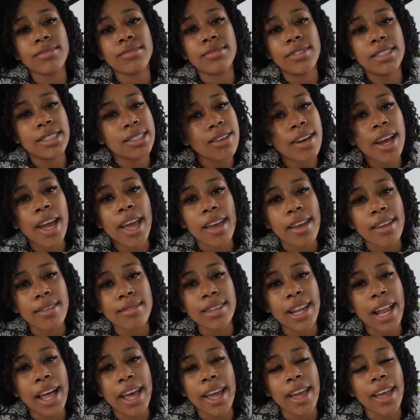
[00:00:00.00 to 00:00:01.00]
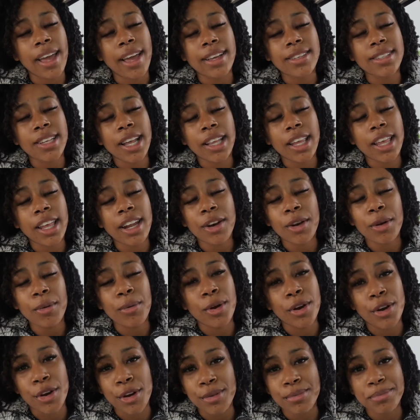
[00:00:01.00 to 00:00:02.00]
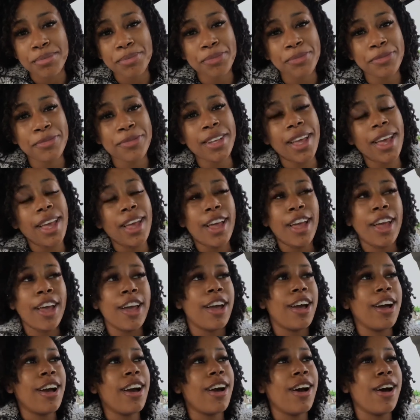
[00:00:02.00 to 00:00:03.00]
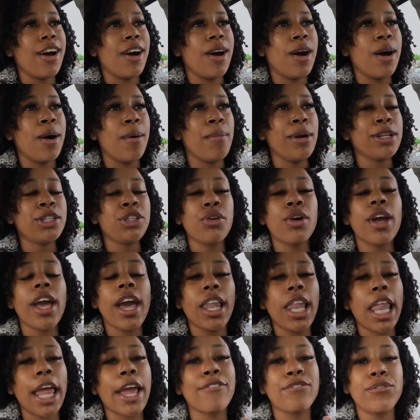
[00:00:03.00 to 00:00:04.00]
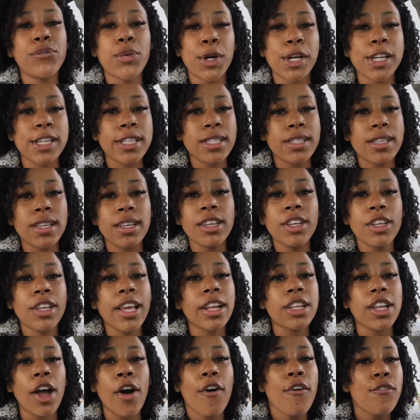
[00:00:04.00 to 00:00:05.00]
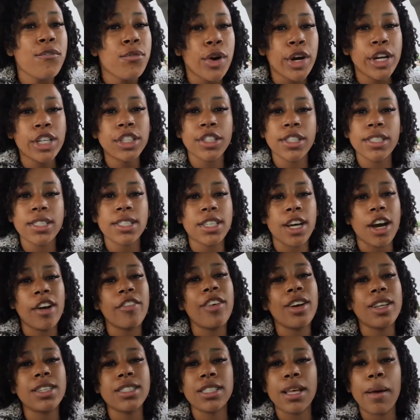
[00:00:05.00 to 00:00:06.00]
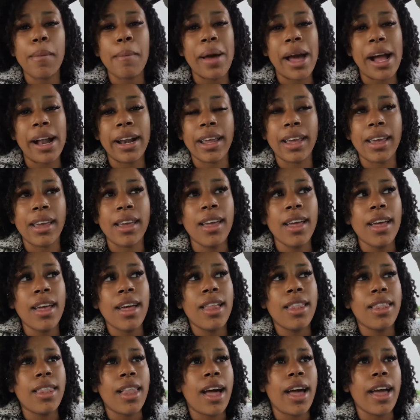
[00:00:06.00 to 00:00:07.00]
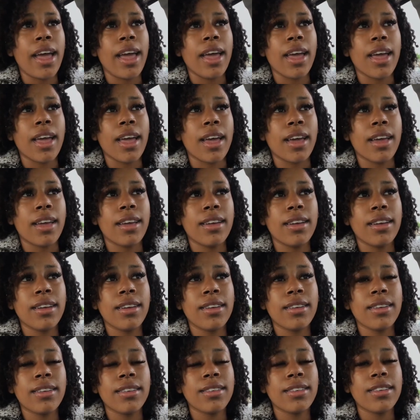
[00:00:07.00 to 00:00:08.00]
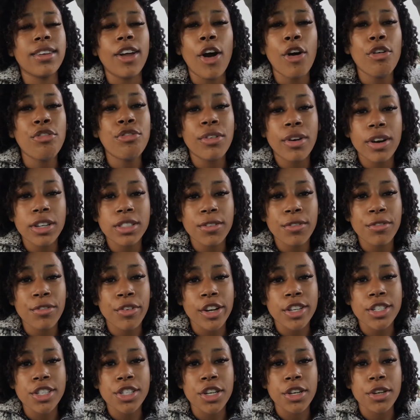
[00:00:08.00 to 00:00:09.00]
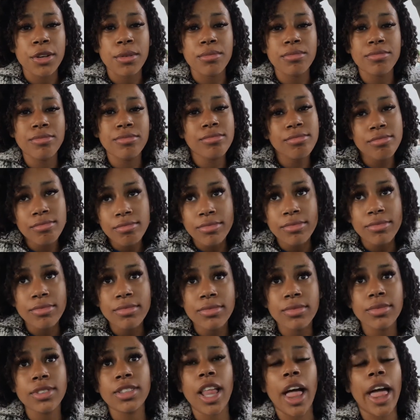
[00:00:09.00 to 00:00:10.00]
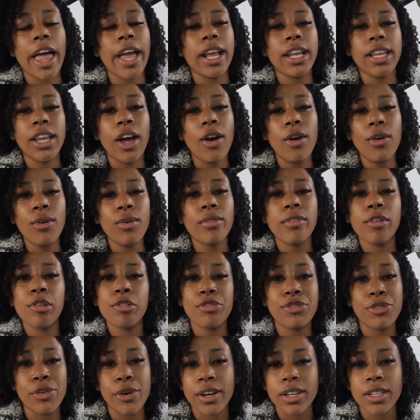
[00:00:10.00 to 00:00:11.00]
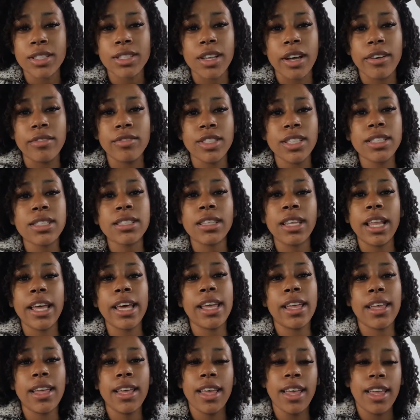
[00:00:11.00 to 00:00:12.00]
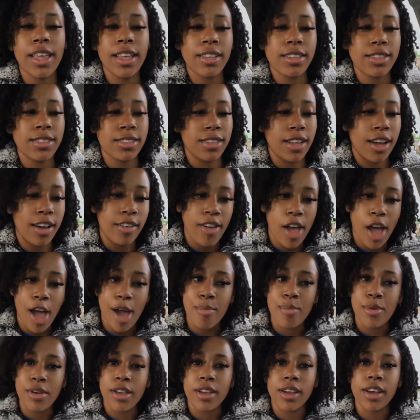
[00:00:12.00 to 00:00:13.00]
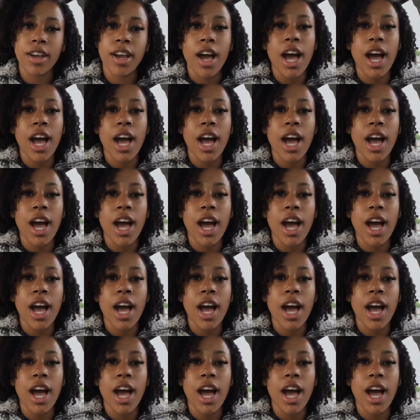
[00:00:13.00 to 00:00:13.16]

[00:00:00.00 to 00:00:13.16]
That's okay. Like, it's not the end of the world. But you can't, like, don't force yourself on somebody. Like, don't force a friendship. Like, don't force stuff. Just let stuff happen.